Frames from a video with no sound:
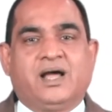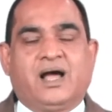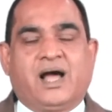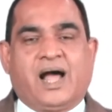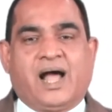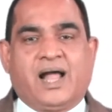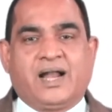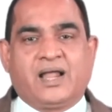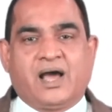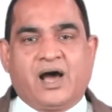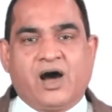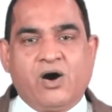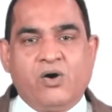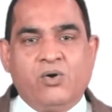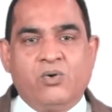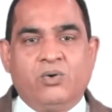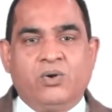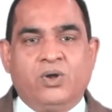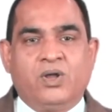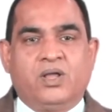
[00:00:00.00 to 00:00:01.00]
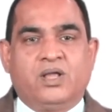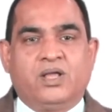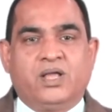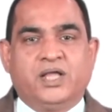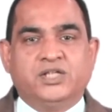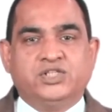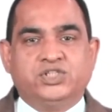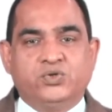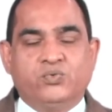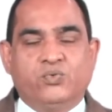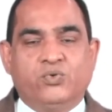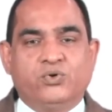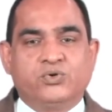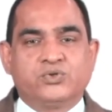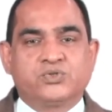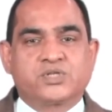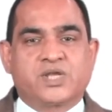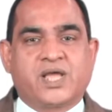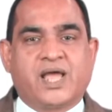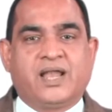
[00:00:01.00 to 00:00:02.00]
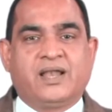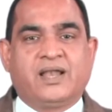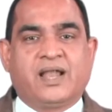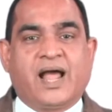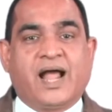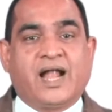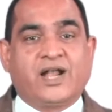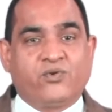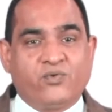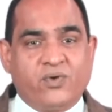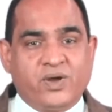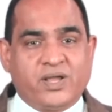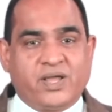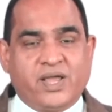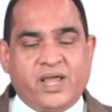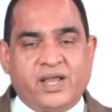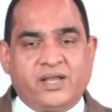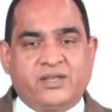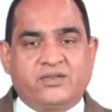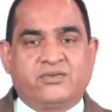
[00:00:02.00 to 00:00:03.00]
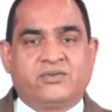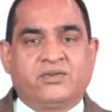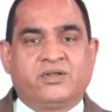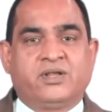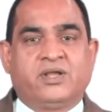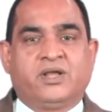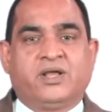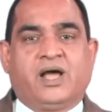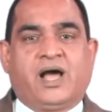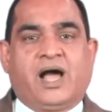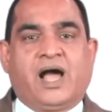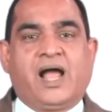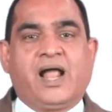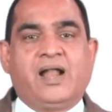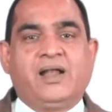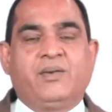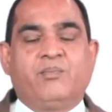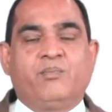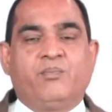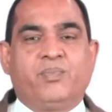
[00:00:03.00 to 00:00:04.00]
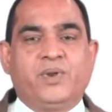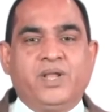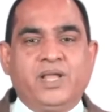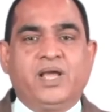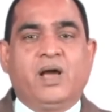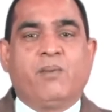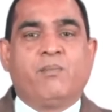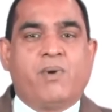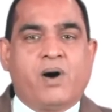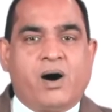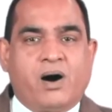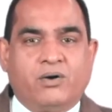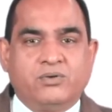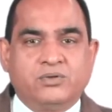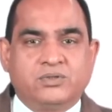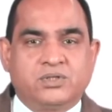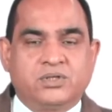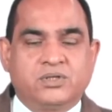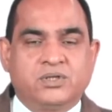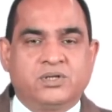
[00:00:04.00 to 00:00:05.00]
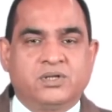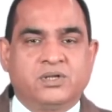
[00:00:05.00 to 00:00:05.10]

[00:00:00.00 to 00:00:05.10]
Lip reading: and how NGOs can advocate and bring about